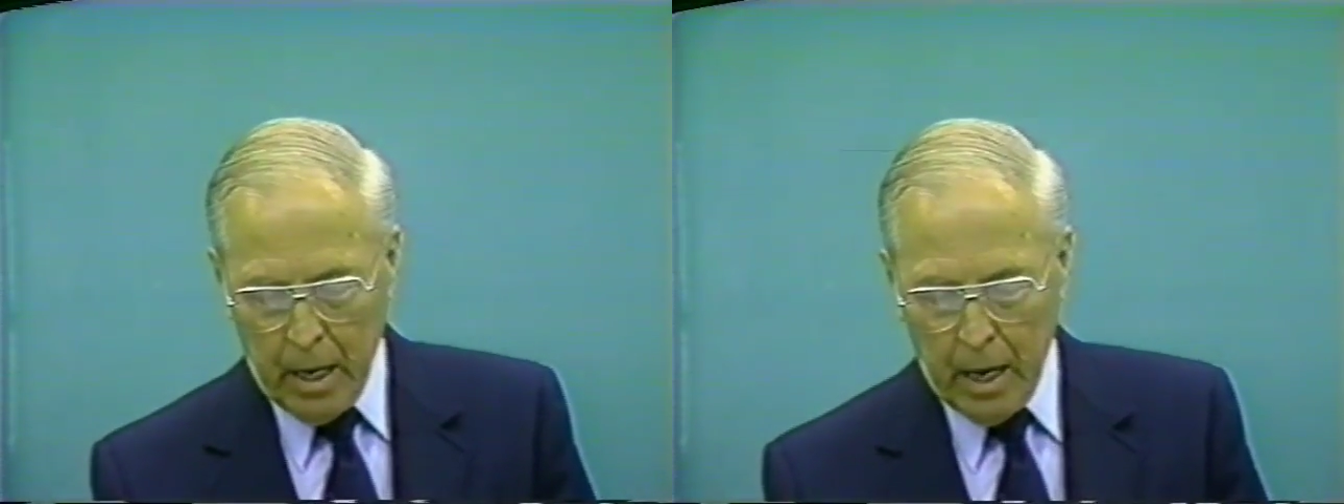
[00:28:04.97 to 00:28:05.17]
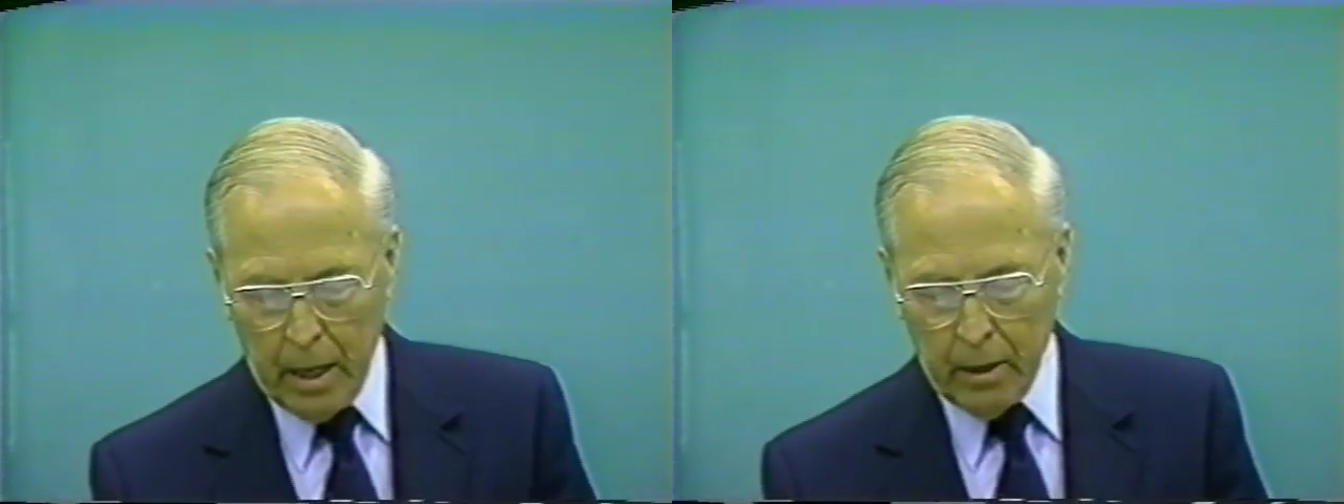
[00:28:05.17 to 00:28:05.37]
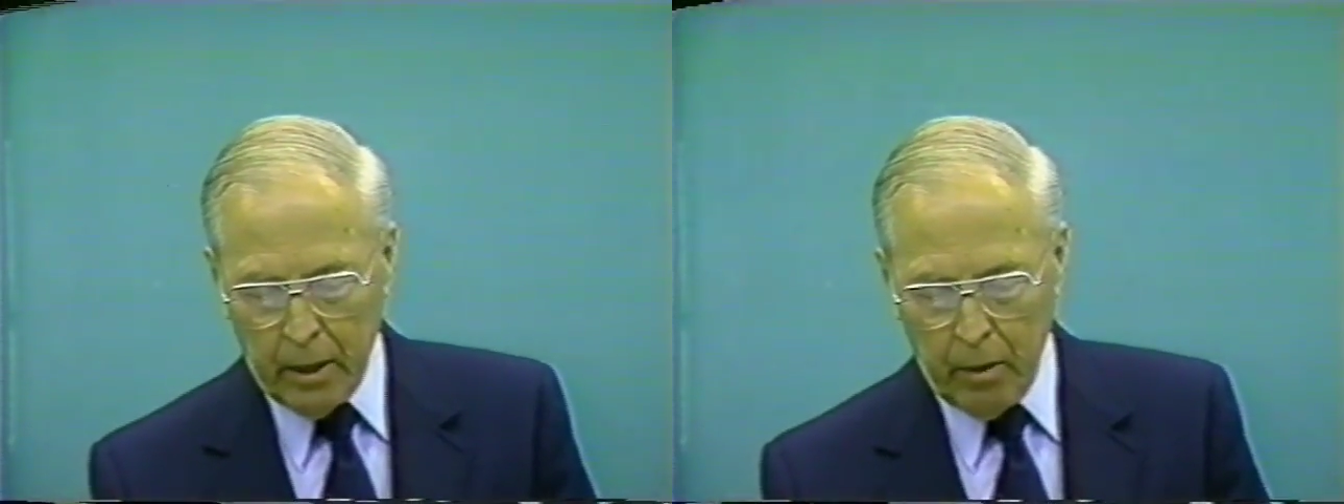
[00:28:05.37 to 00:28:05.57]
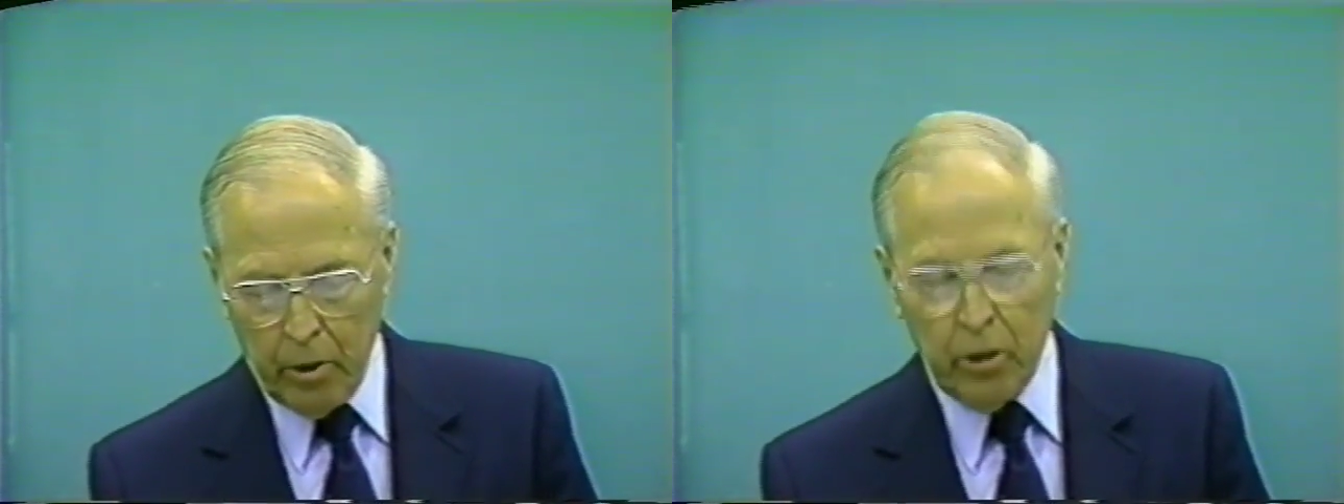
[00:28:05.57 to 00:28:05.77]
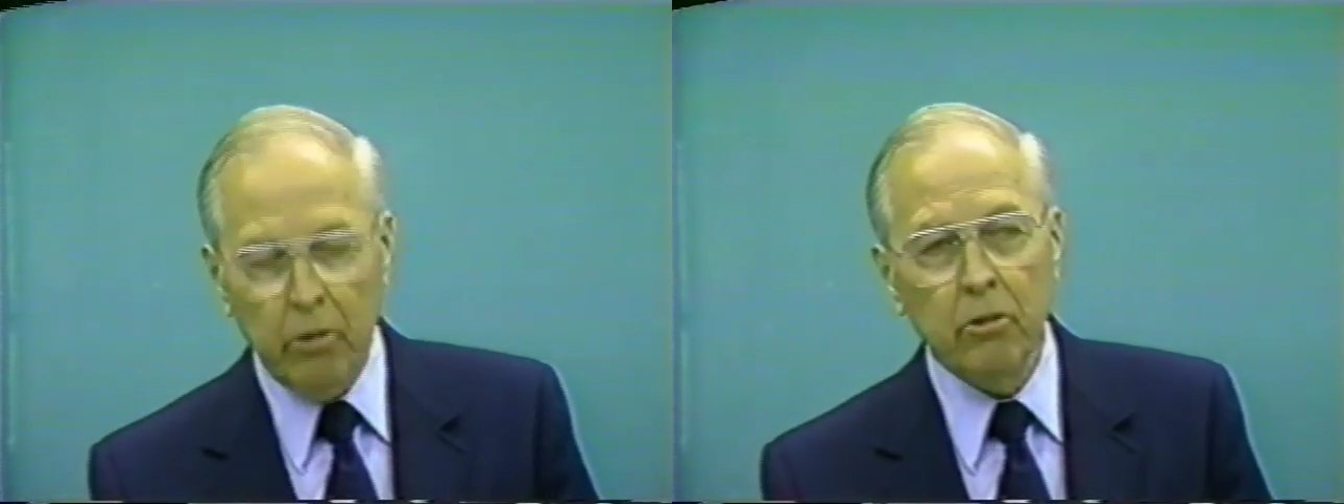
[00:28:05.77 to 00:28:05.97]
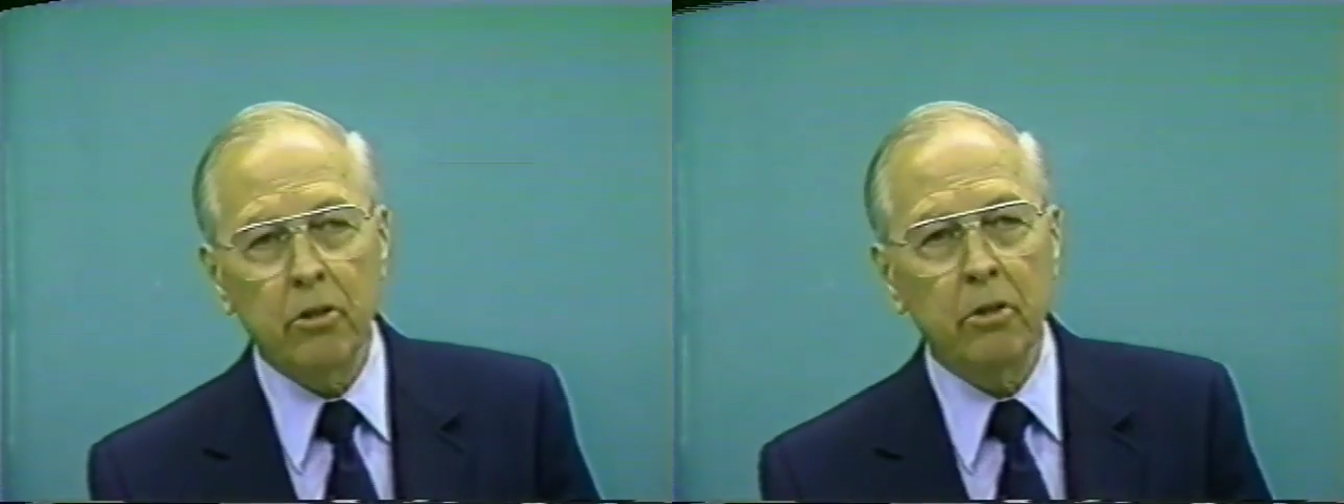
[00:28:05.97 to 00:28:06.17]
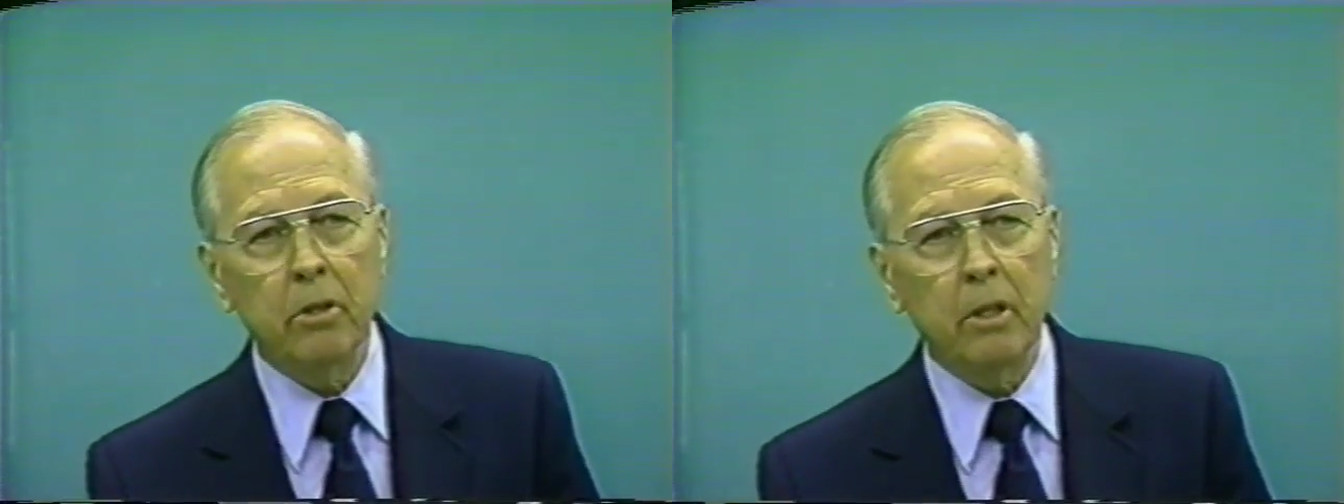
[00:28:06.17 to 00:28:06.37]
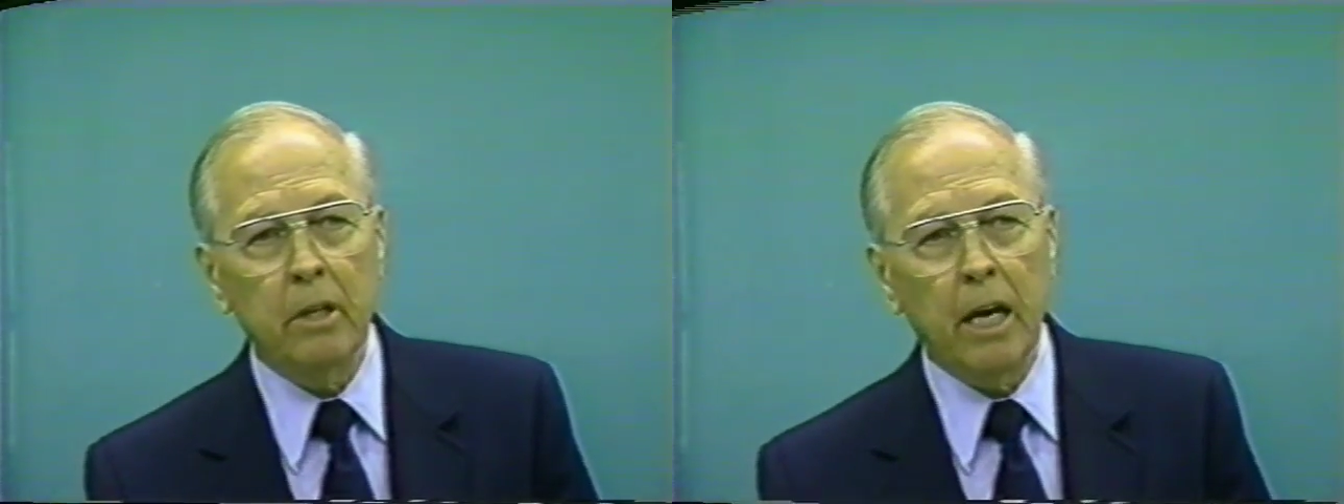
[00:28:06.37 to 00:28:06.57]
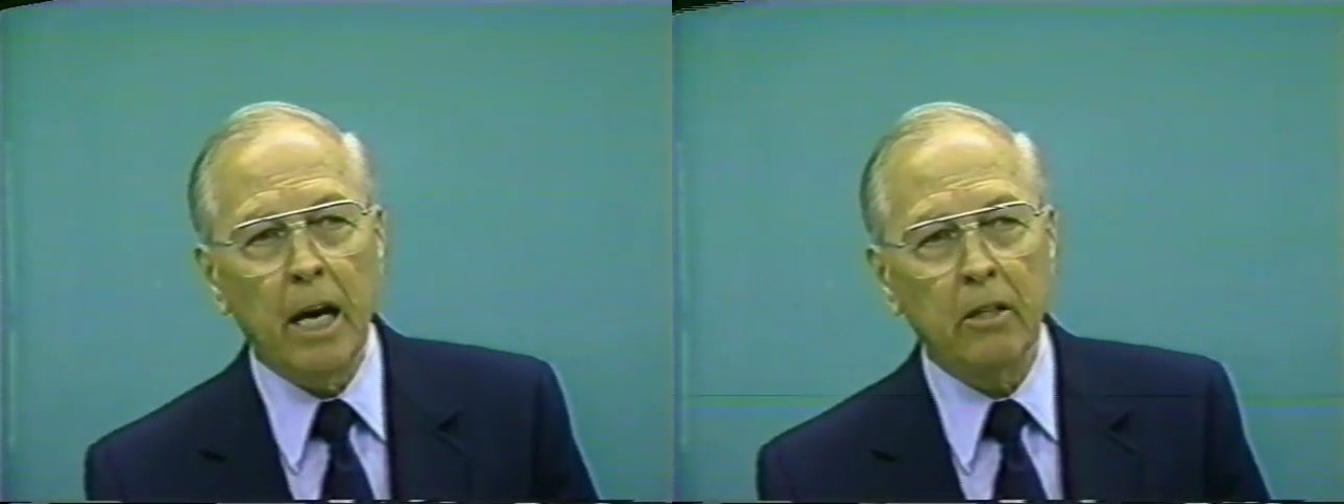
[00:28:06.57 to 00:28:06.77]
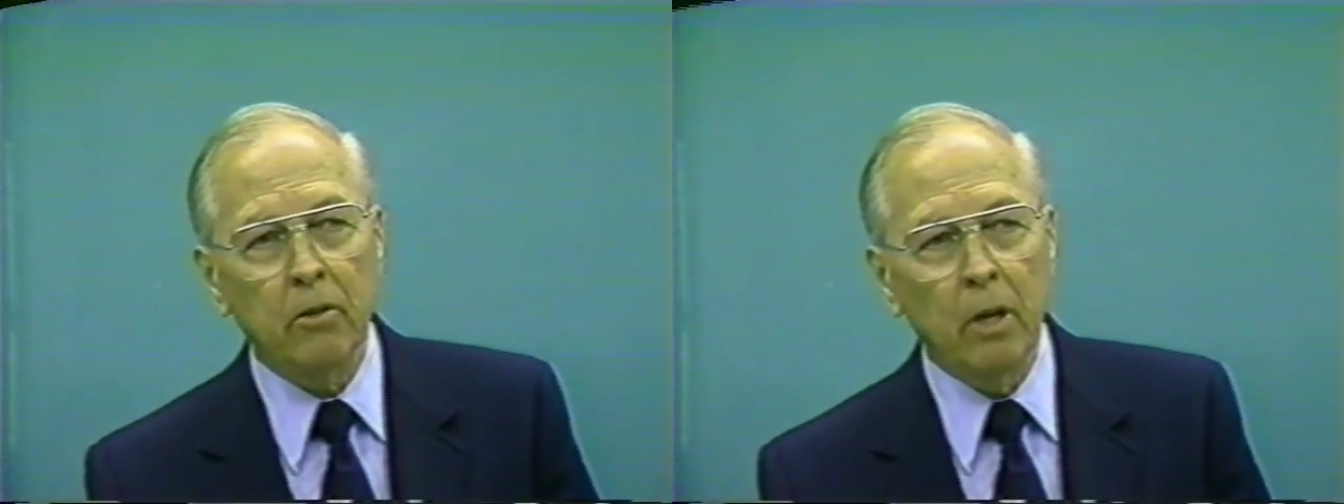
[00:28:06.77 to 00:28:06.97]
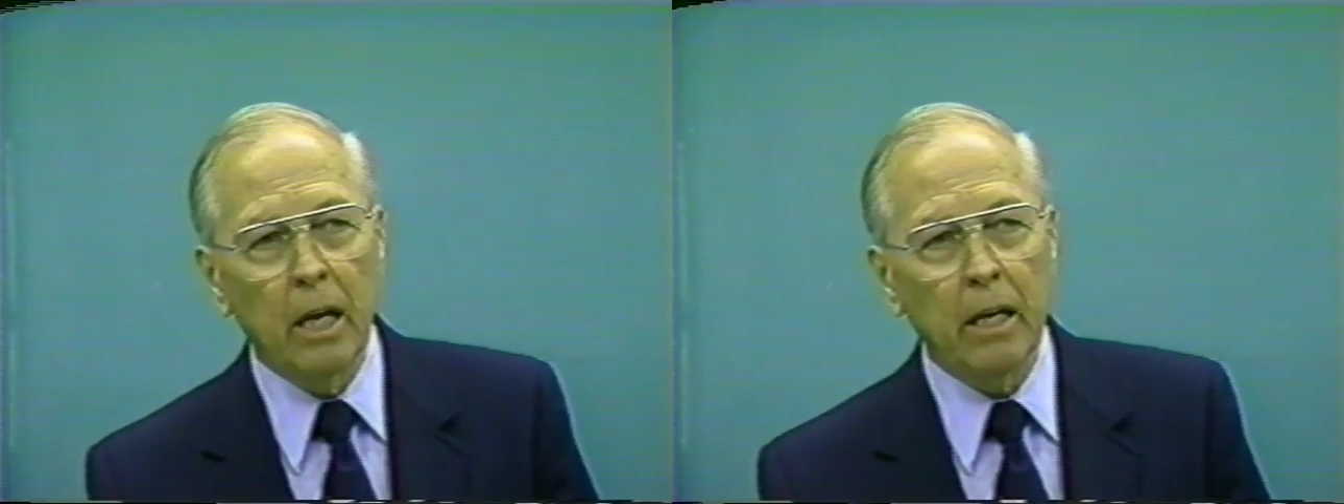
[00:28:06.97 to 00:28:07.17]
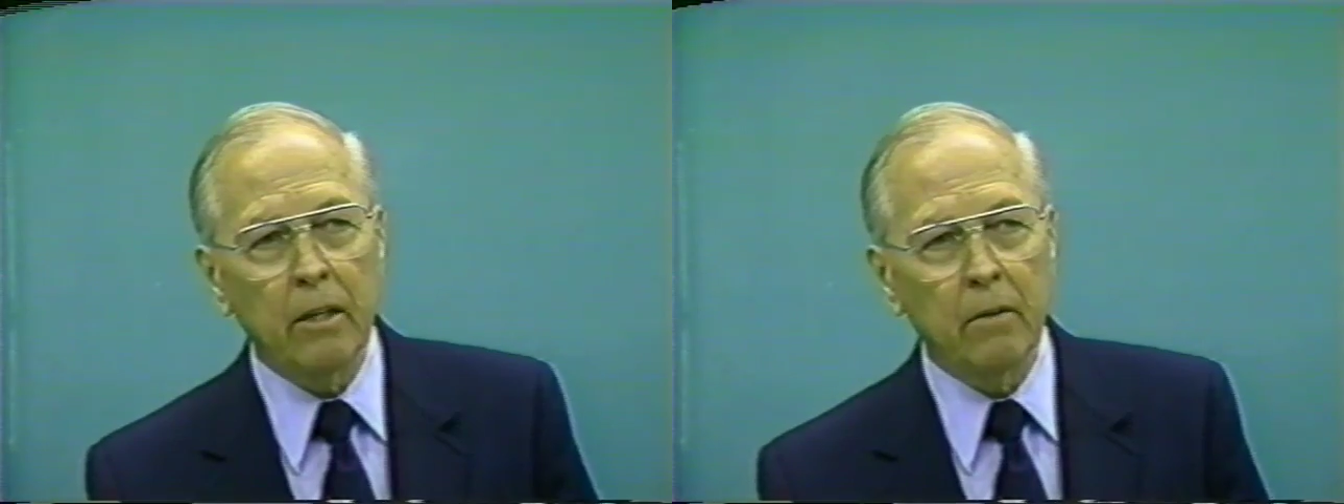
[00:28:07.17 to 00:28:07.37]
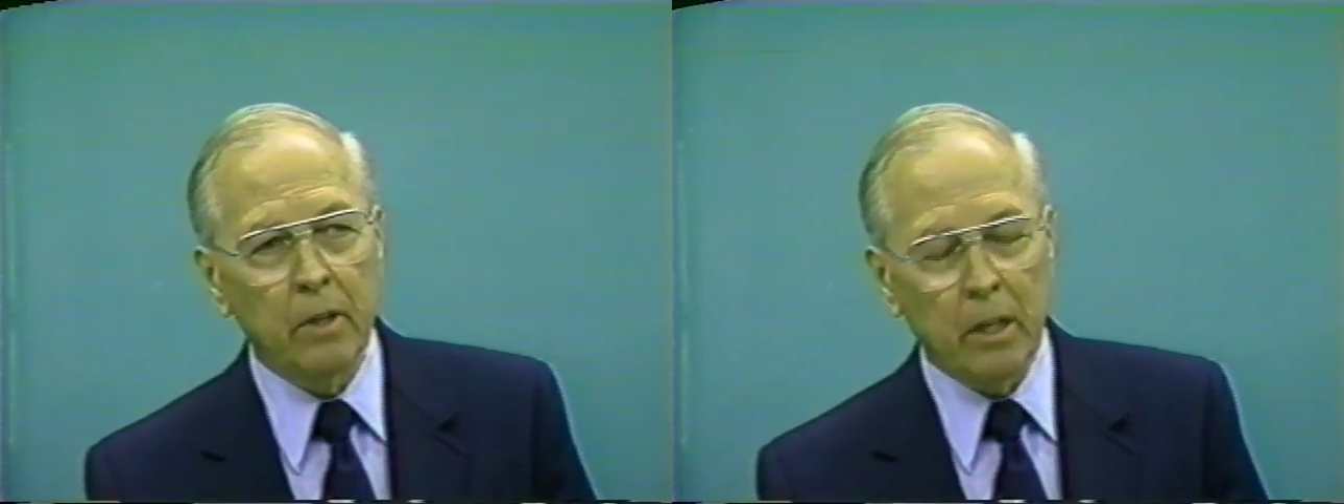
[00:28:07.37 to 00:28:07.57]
and they reduce the actual length of the